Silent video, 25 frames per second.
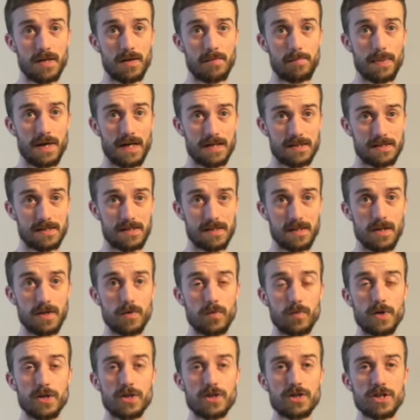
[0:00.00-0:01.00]
pattern,
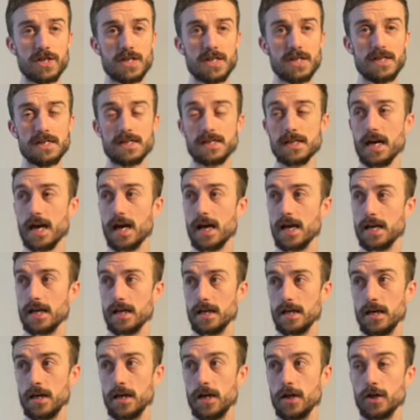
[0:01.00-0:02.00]
which is
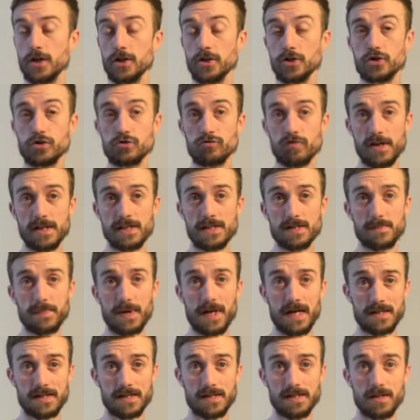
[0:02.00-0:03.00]
a dress
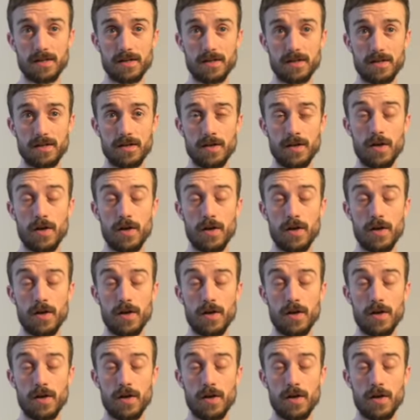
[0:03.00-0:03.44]
pattern